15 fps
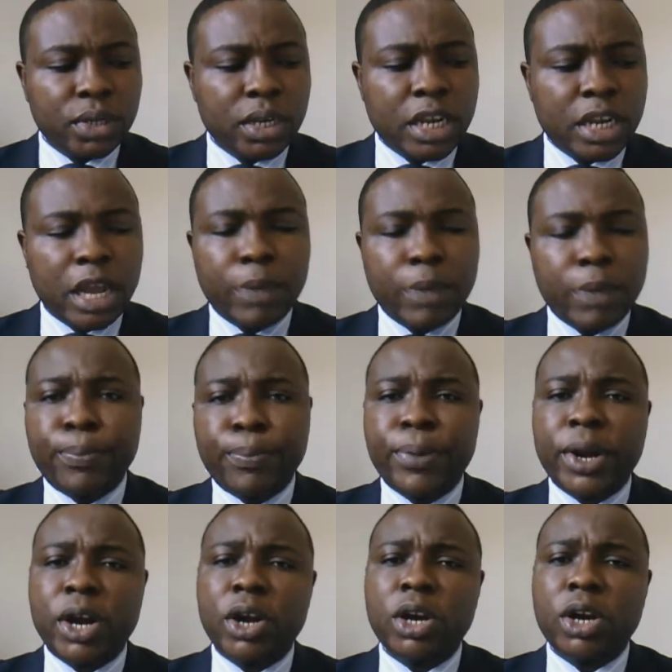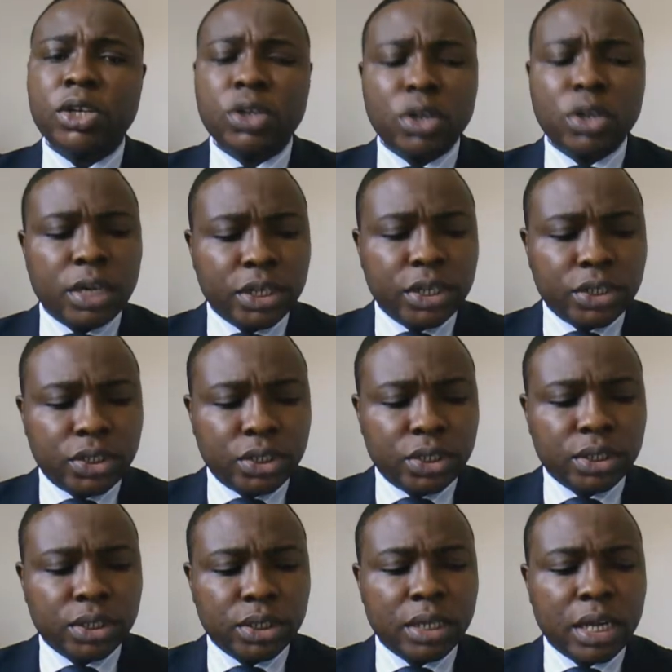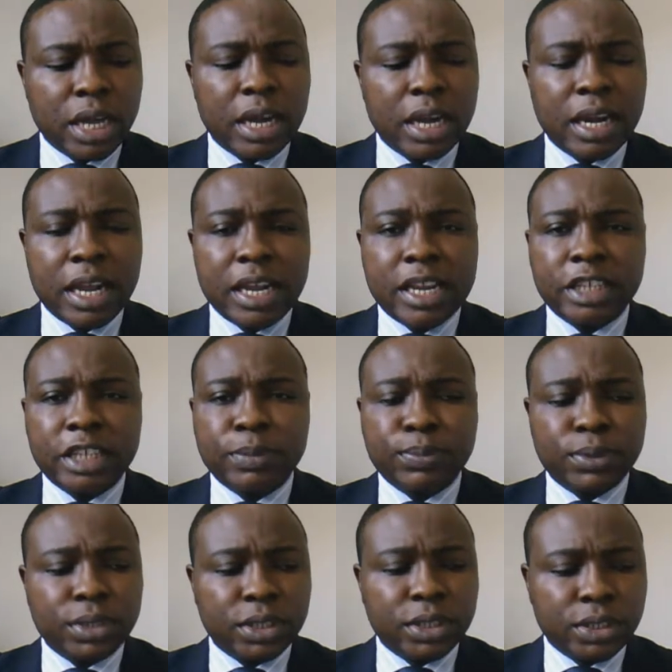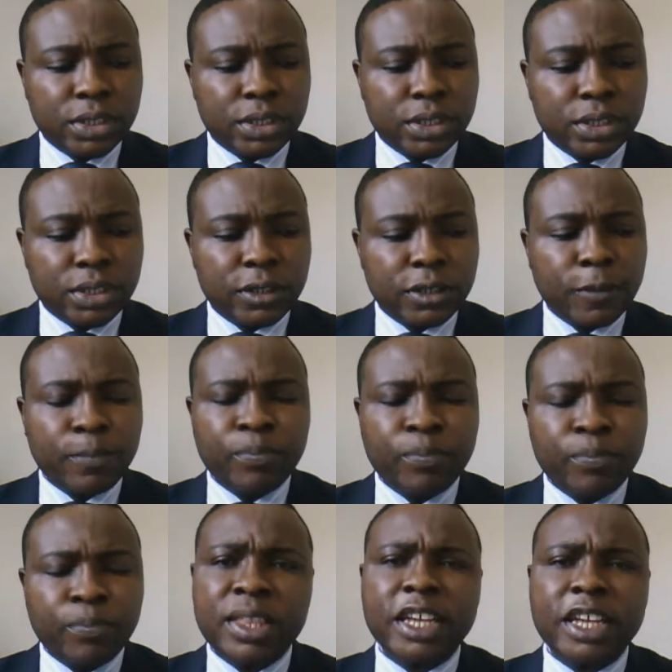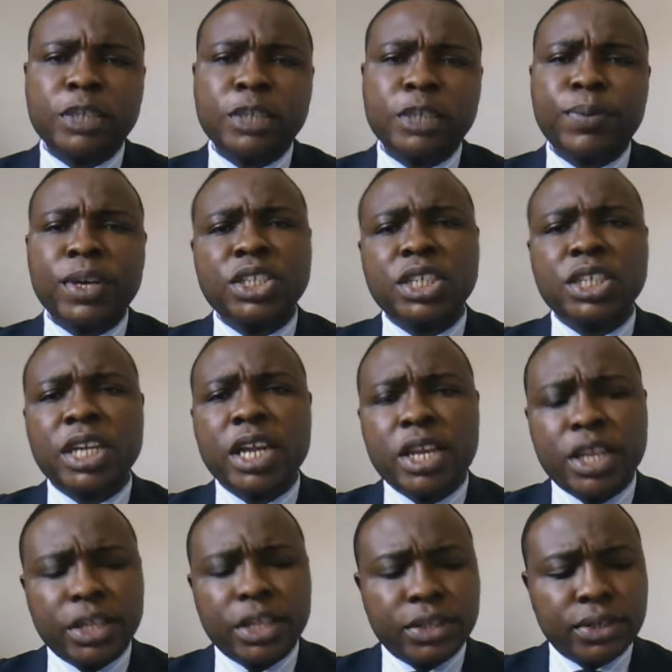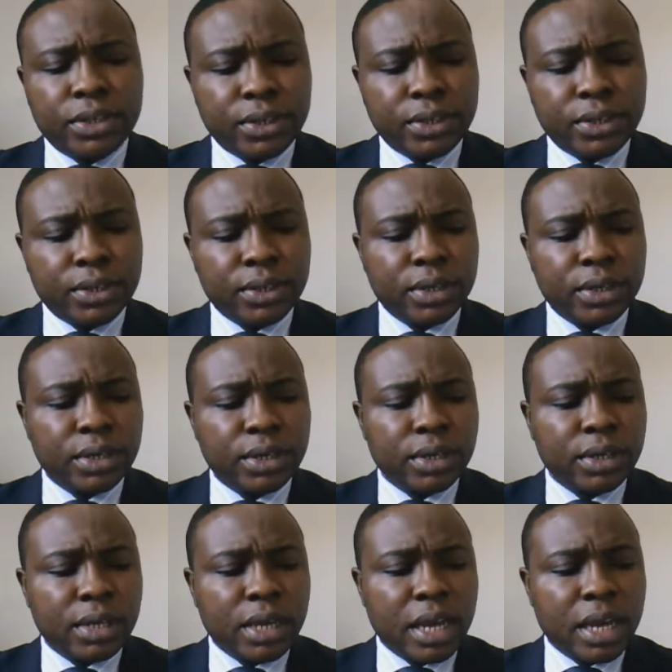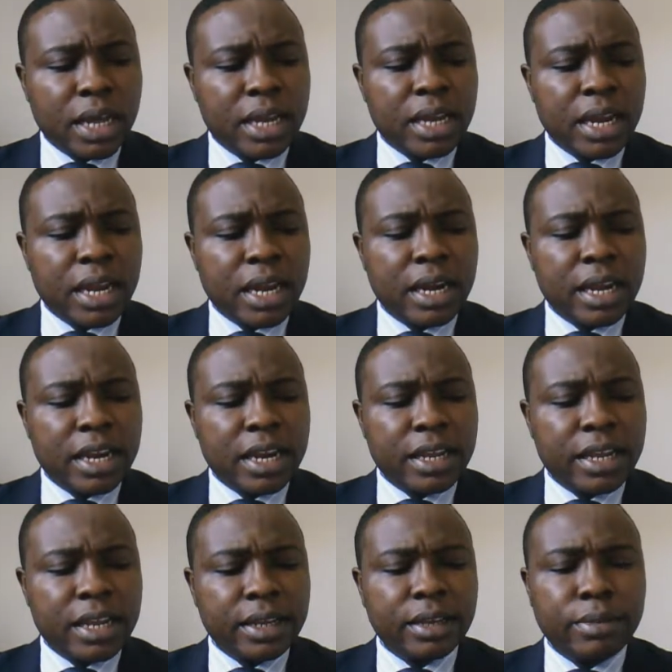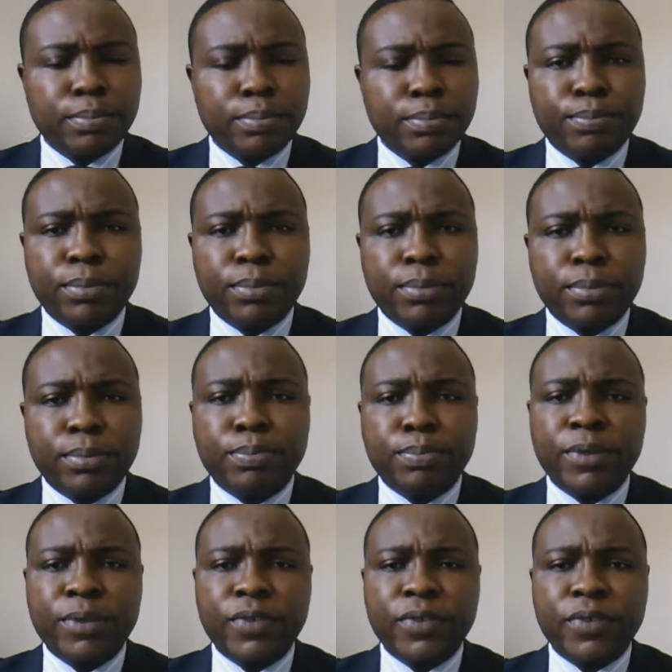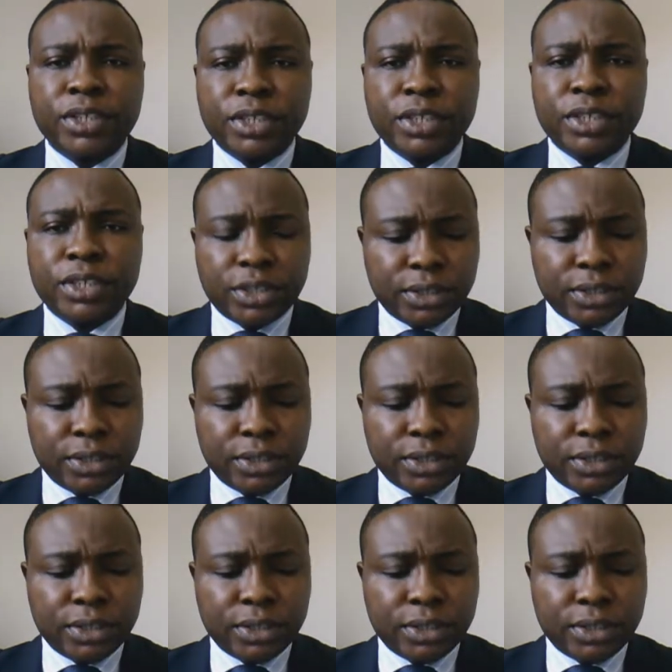their prior knowledge and learning experiences, their special needs, and their learning preferences.